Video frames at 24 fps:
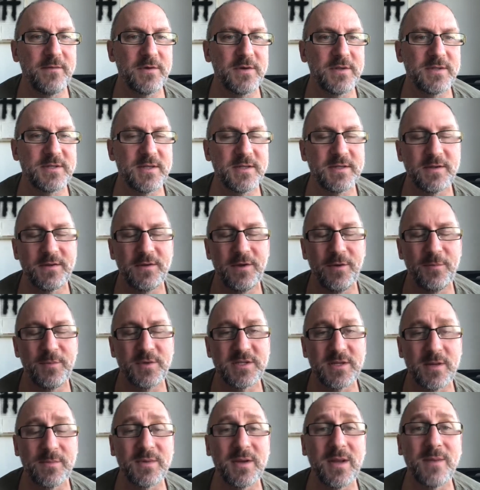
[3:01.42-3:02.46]
a good sense of humor,
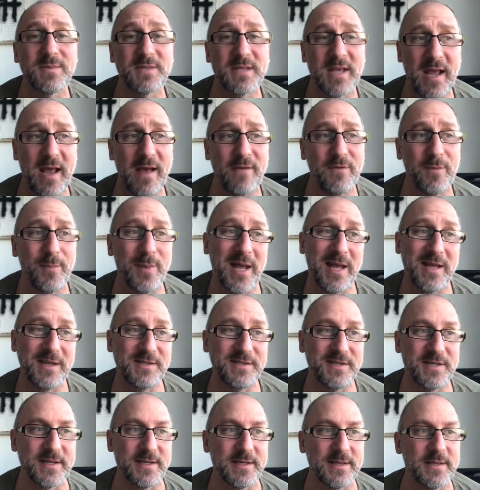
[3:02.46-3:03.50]
sometimes they have a bad
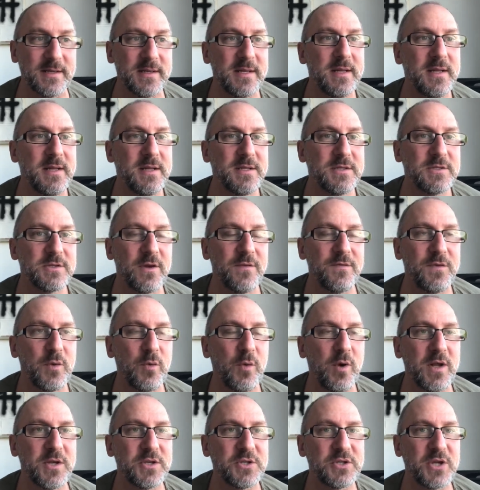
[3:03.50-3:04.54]
day. So if you
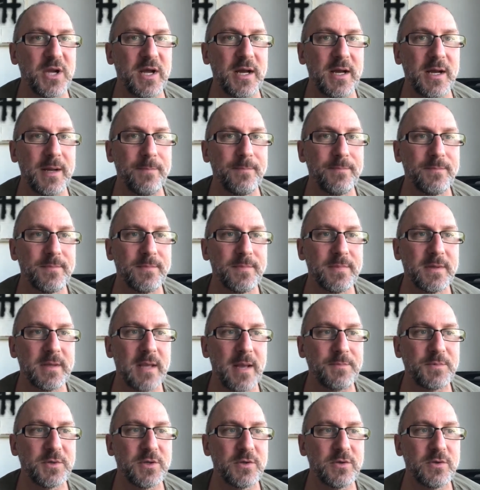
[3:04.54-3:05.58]
watch
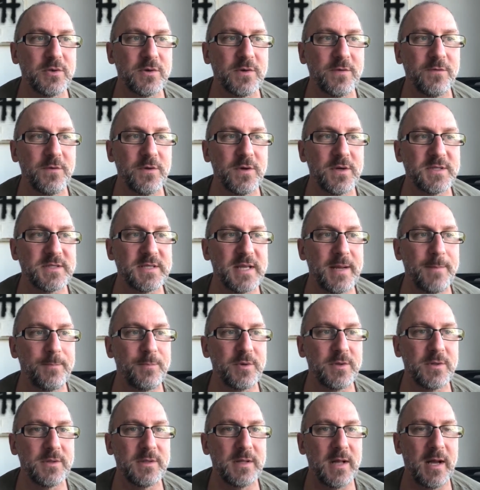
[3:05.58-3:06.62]
Captain Cook, for
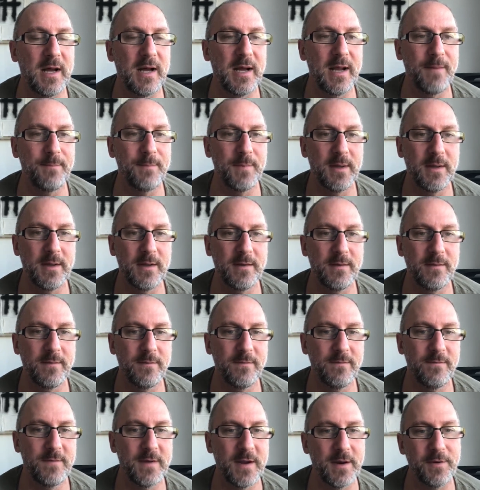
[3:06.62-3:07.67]
example, I'm
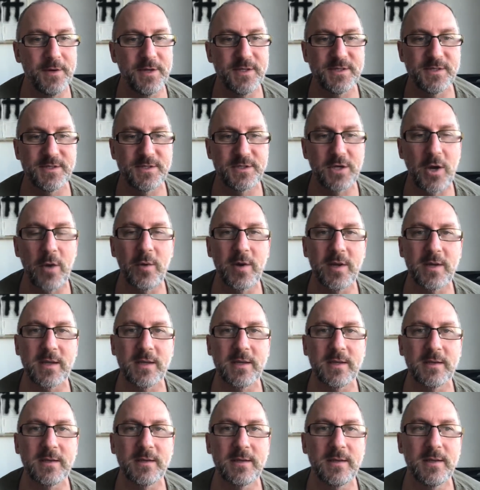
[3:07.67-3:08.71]
very
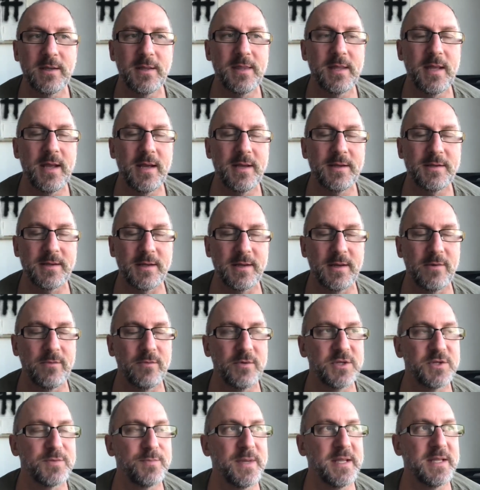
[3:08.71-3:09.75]
stoic in that,
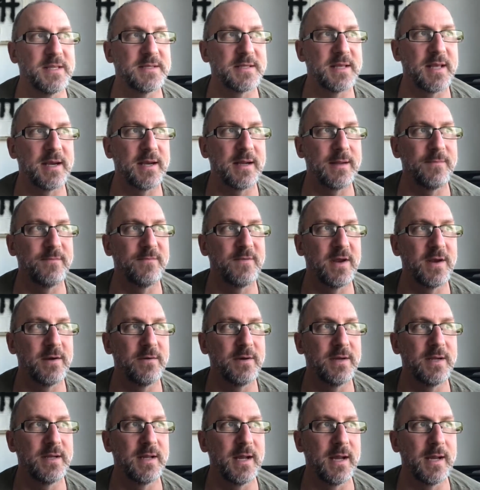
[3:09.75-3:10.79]
which means that I'm
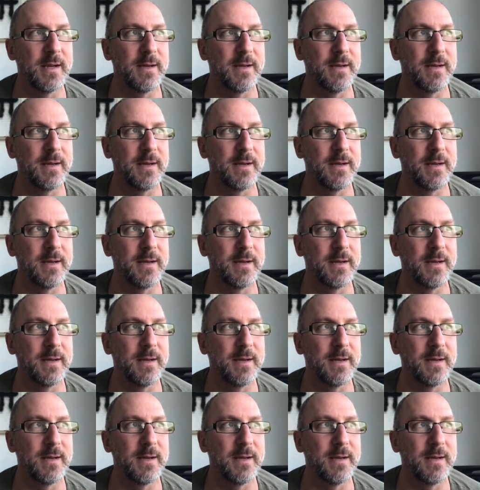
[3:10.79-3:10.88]
very,